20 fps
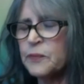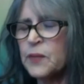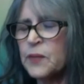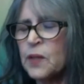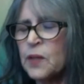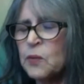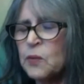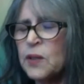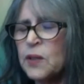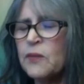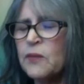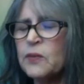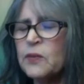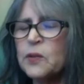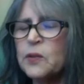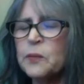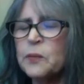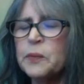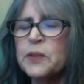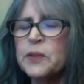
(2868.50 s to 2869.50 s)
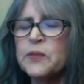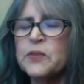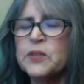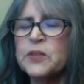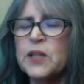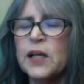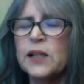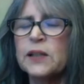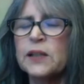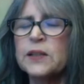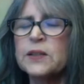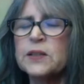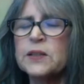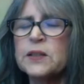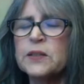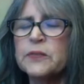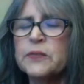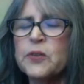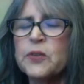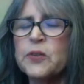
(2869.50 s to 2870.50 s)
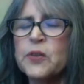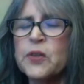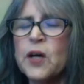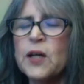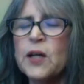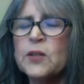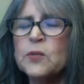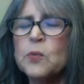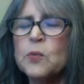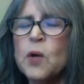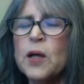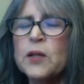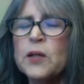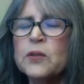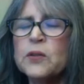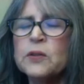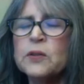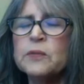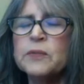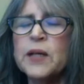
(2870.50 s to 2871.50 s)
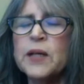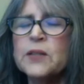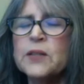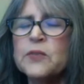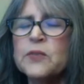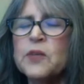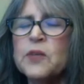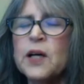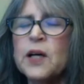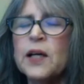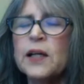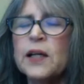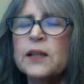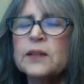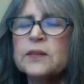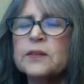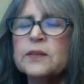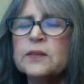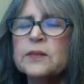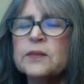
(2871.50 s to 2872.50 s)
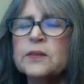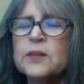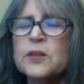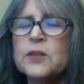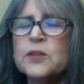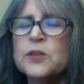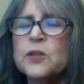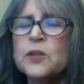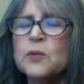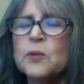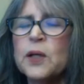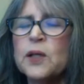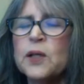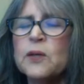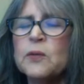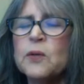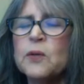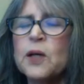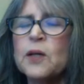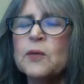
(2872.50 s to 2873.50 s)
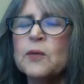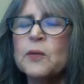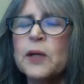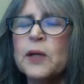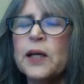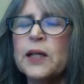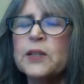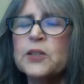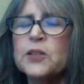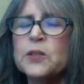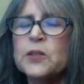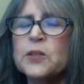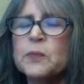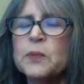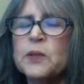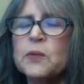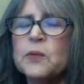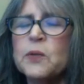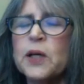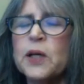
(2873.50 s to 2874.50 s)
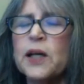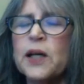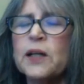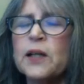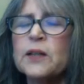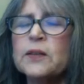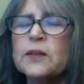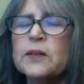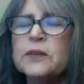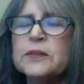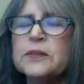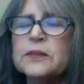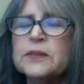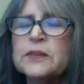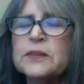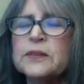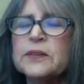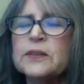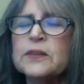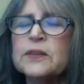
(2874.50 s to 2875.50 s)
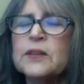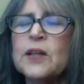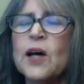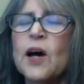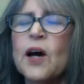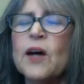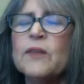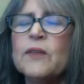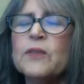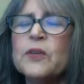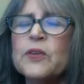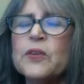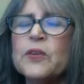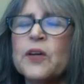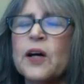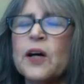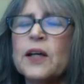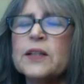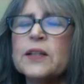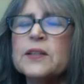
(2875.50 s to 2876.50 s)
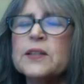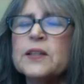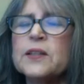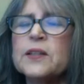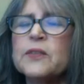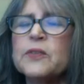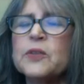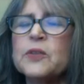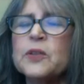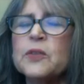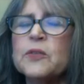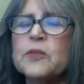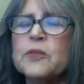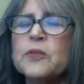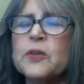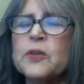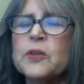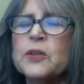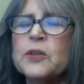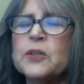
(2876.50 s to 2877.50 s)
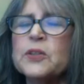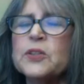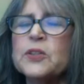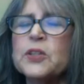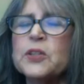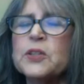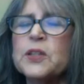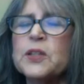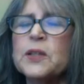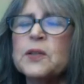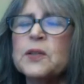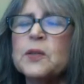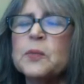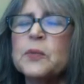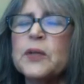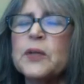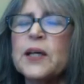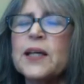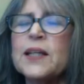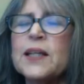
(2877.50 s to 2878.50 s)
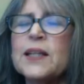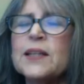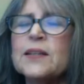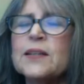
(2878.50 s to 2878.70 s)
And we'll have a little bit of silence. And if your thoughts wander, that's fine. There's no right or wrong way. Just be aware of your thoughts. And if you can focus just on your breath,